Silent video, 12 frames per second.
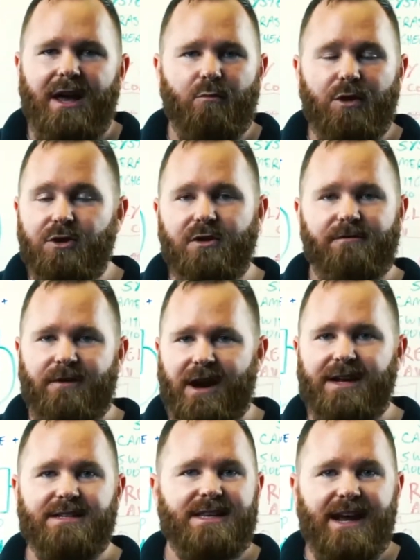And what you can
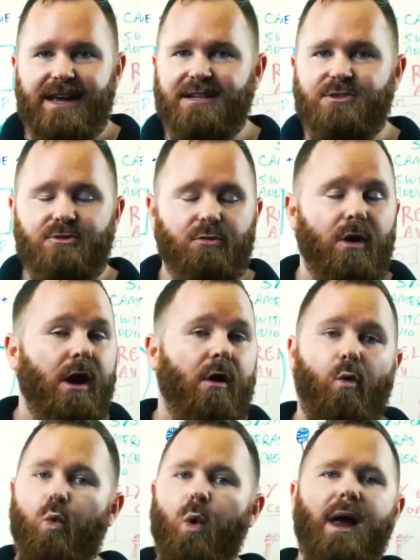find is that gets you
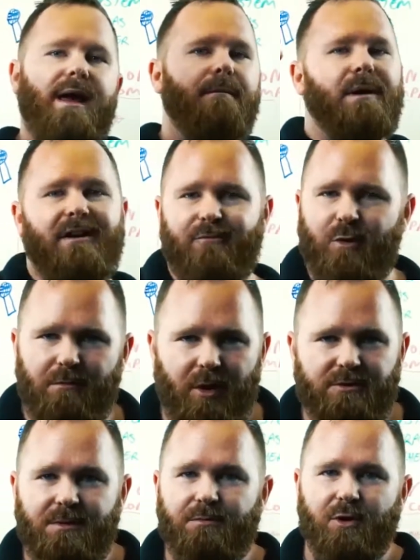way above what
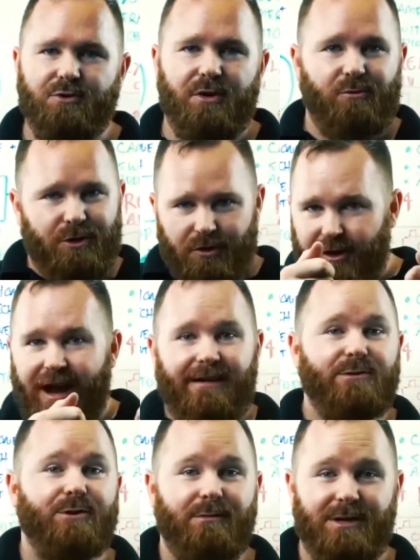most people are doing when they're
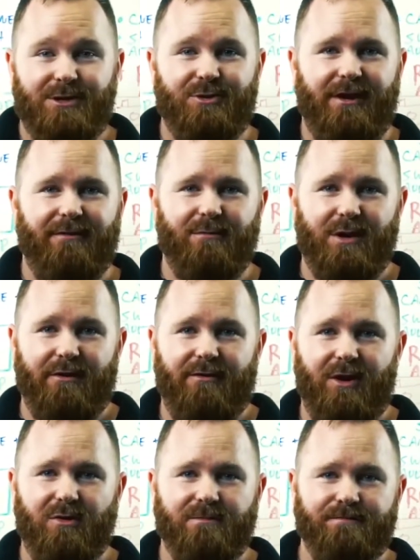live streaming straight from their
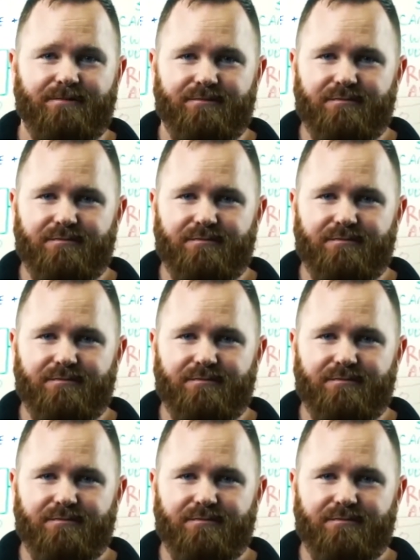phone.